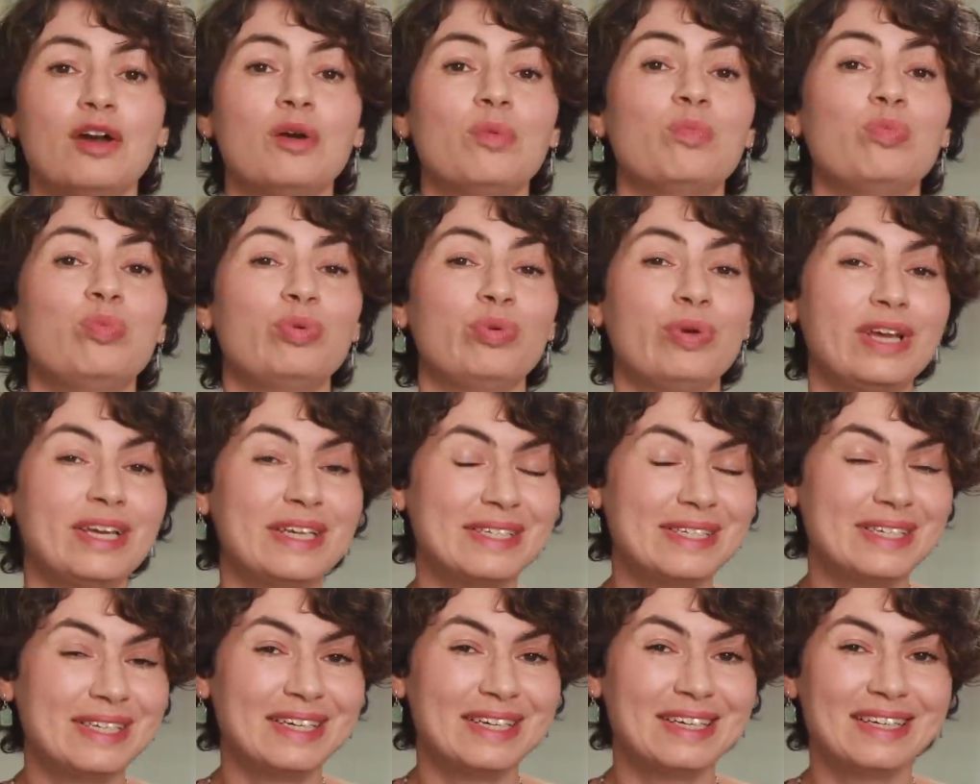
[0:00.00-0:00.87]

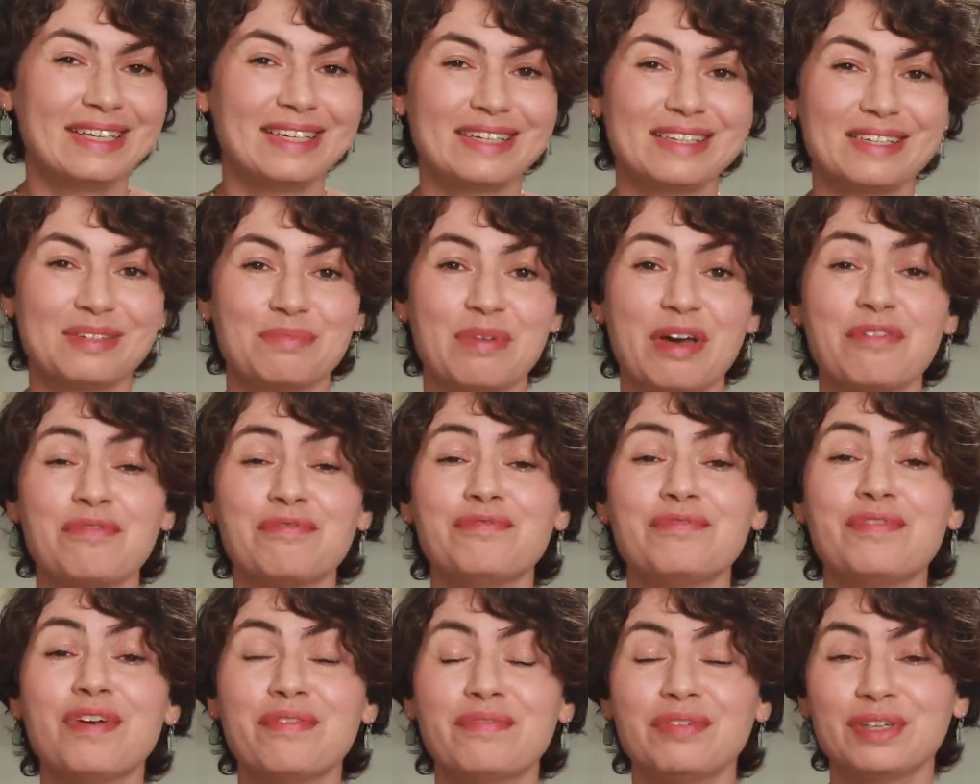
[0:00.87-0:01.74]
Braising is my
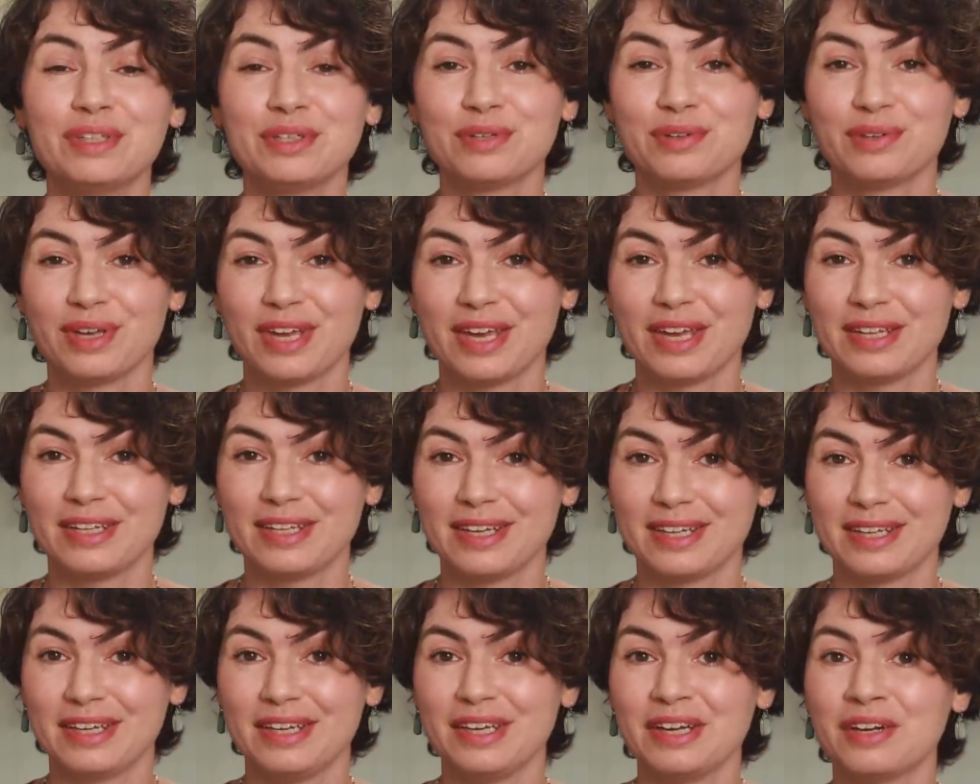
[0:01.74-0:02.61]
favorite cooking
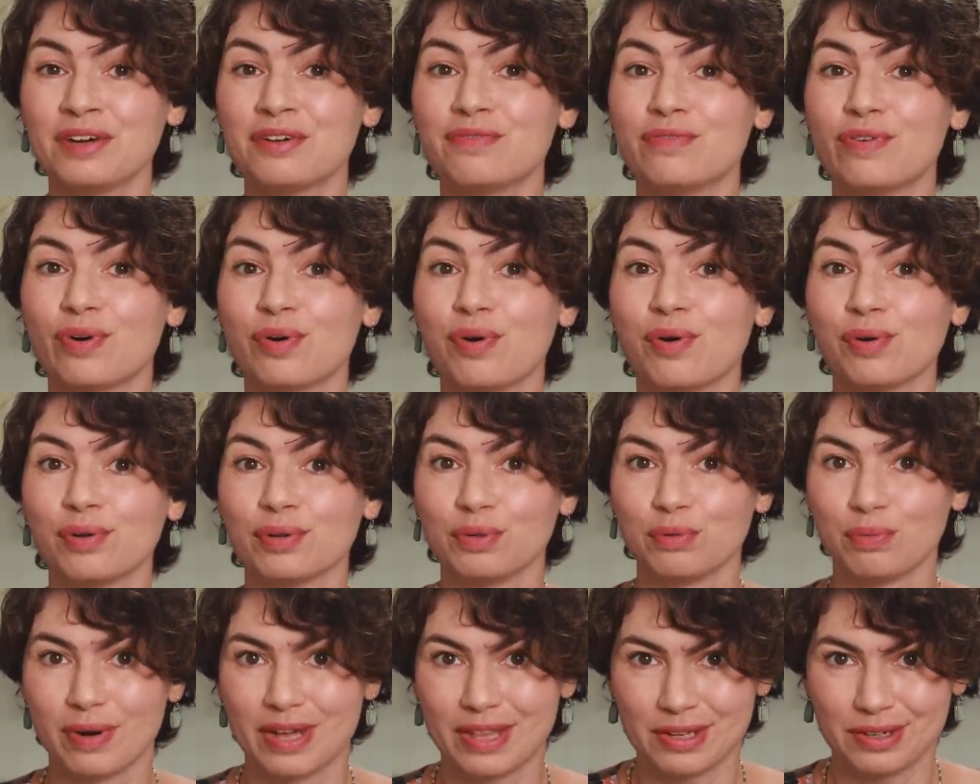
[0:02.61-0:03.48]
technique for
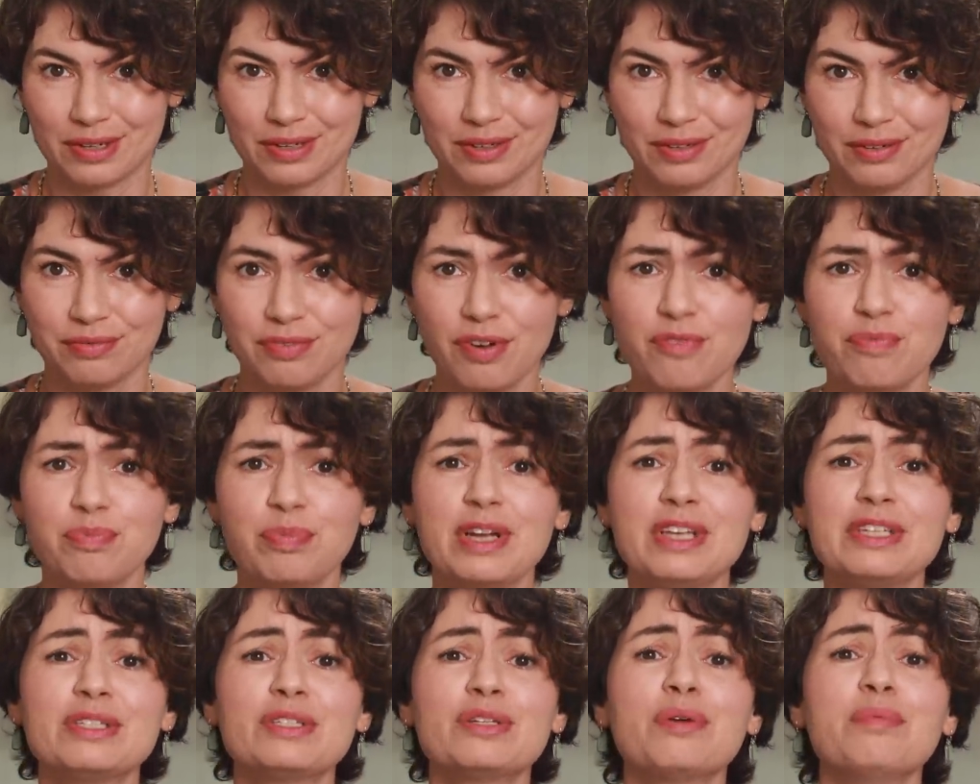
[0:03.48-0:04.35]
cold weather. We've
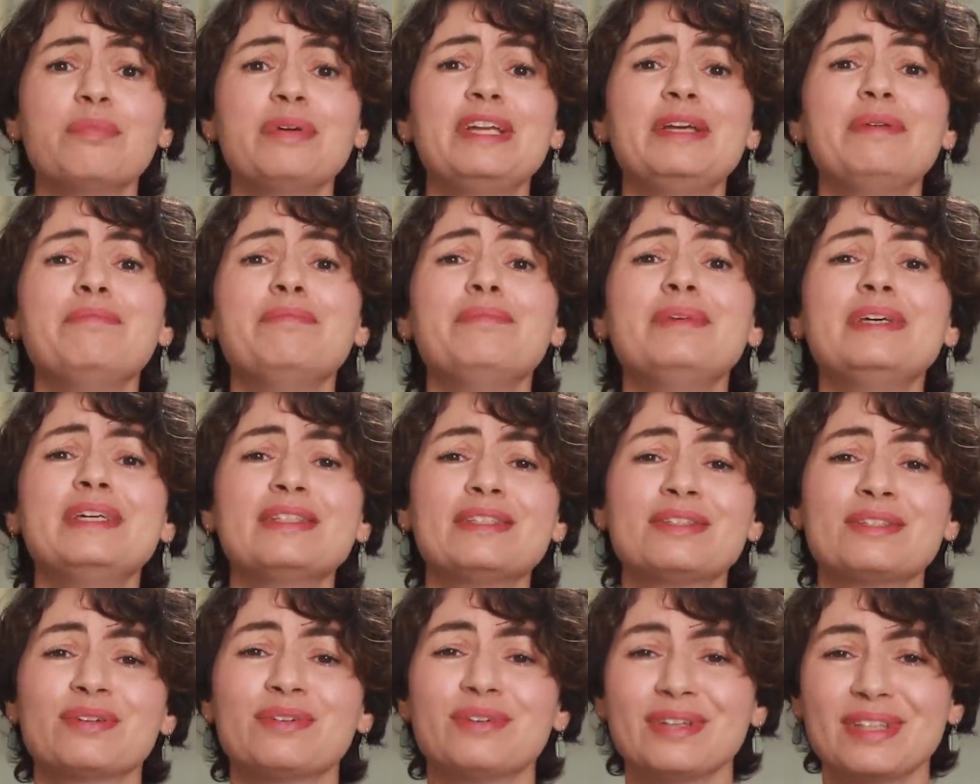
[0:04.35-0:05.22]
braised so many
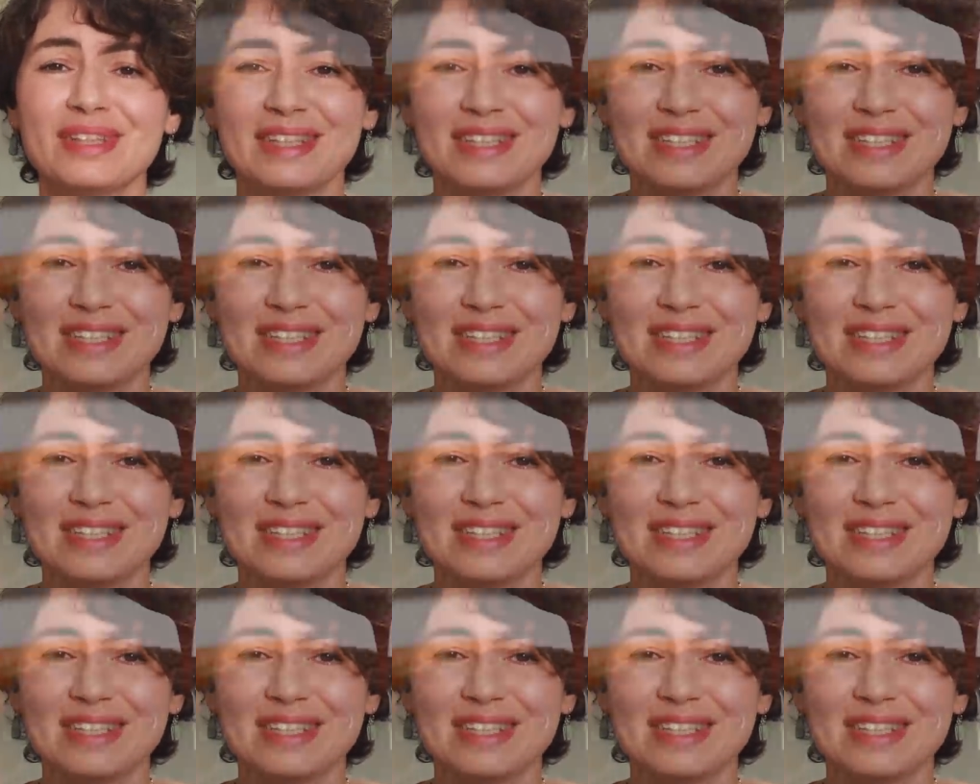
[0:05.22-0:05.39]
meats on